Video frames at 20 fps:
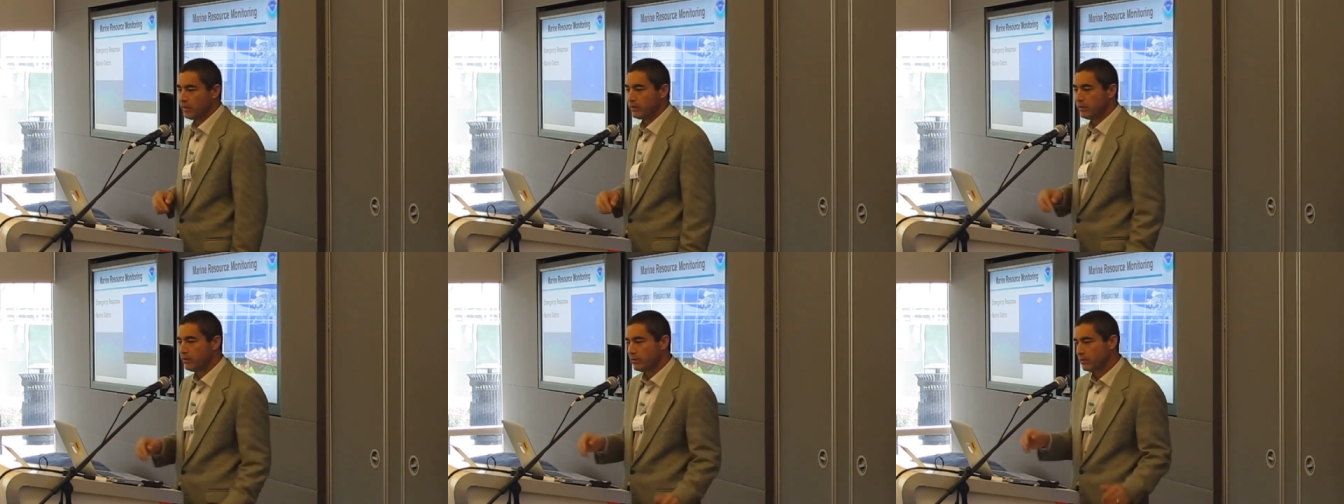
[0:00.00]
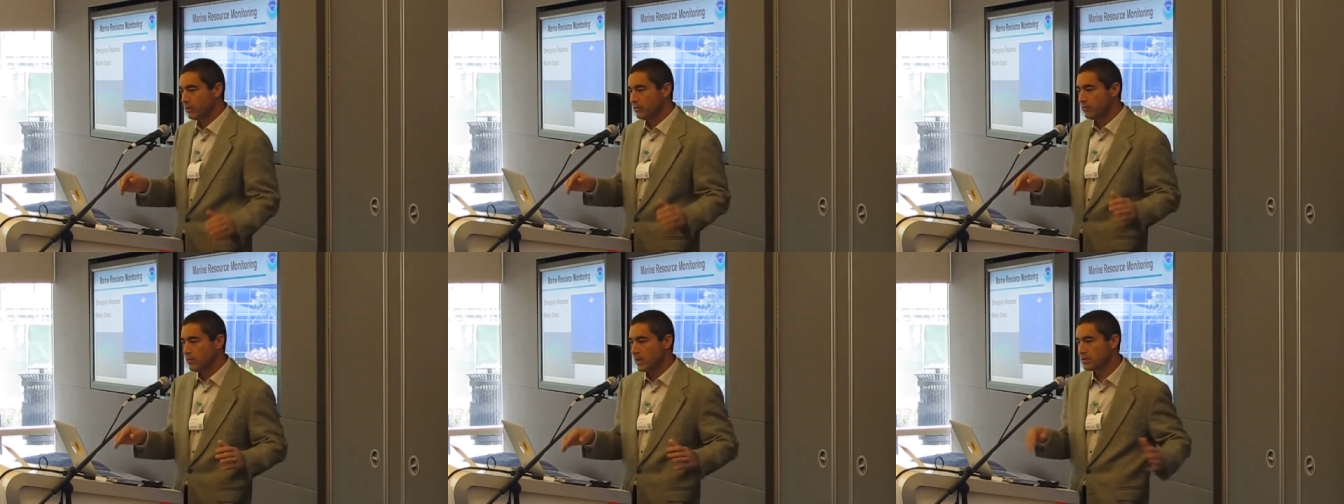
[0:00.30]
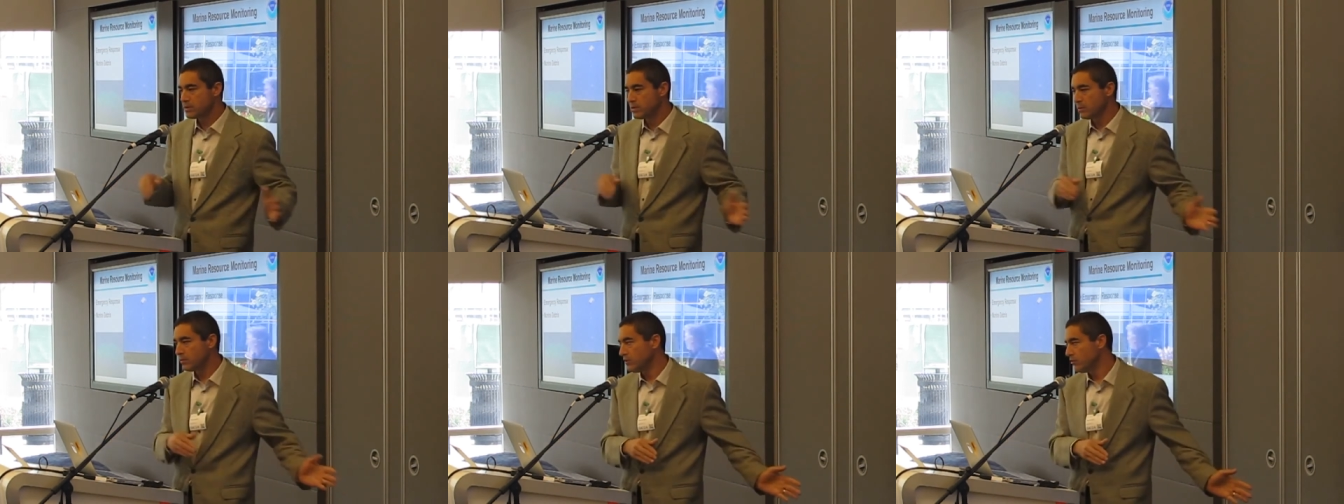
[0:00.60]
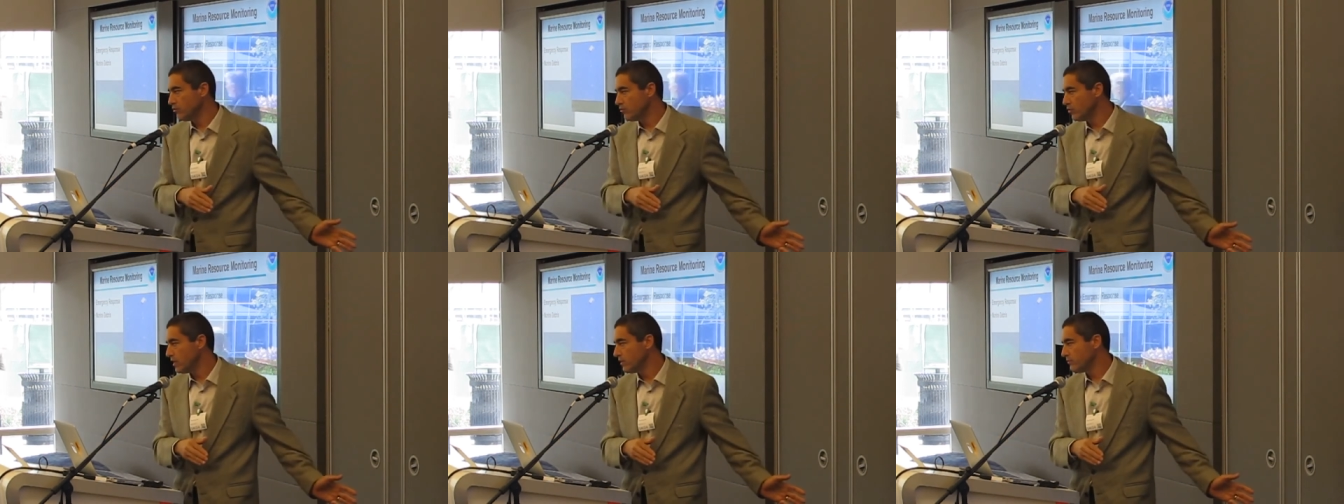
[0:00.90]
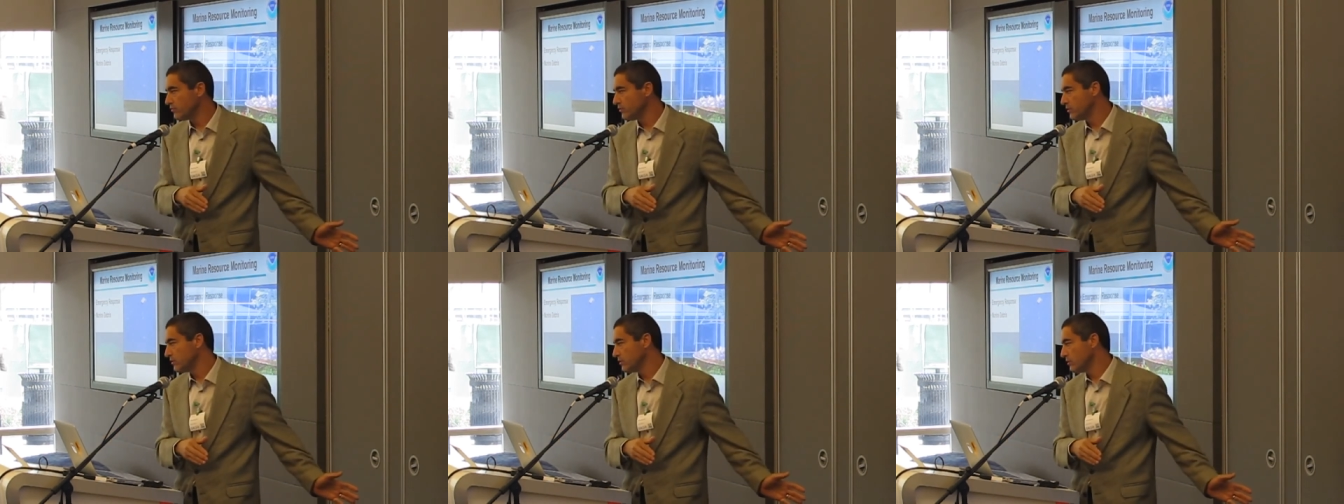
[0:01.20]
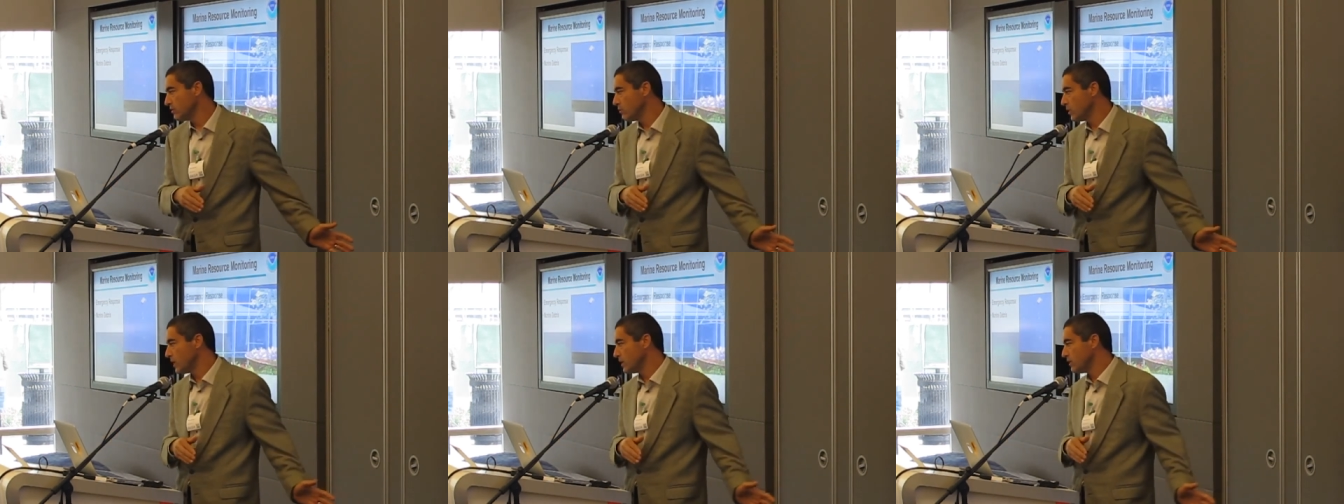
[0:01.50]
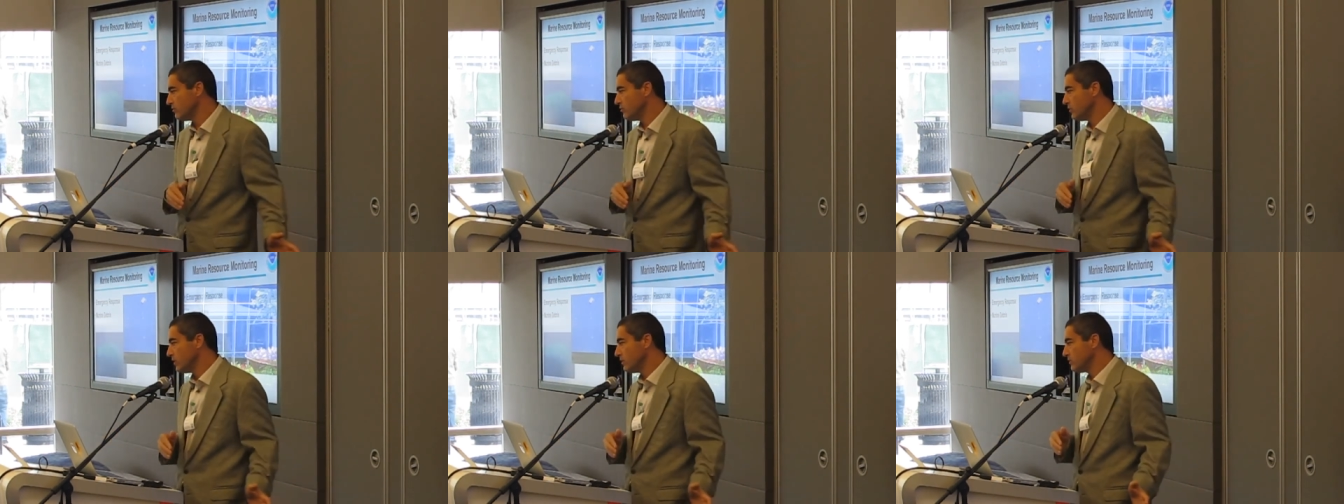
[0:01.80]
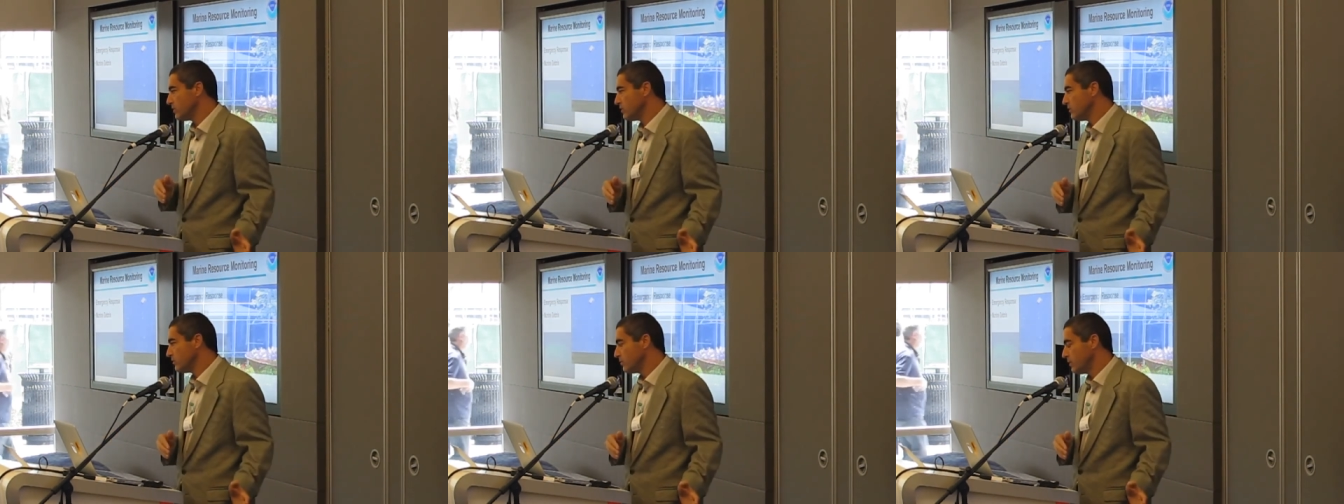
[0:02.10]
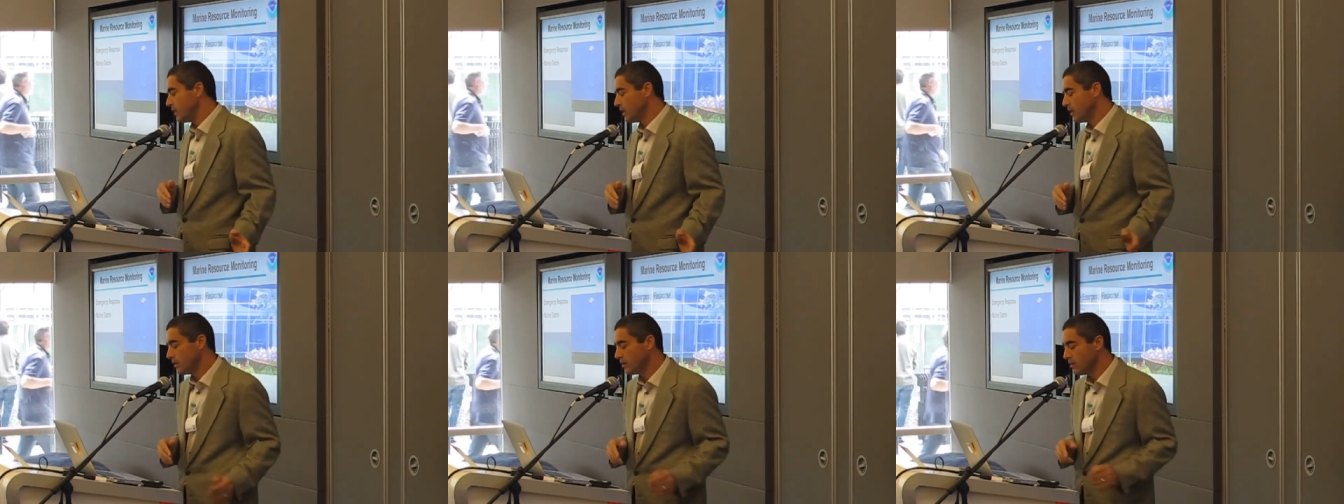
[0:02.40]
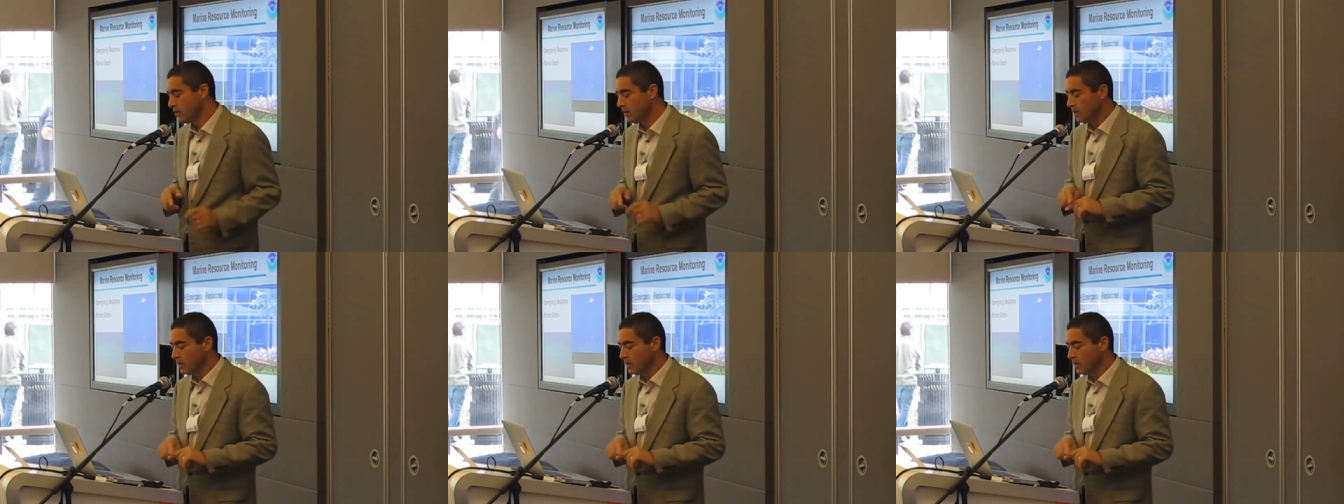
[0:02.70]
You can measure the drift, the rate of drift and the speed.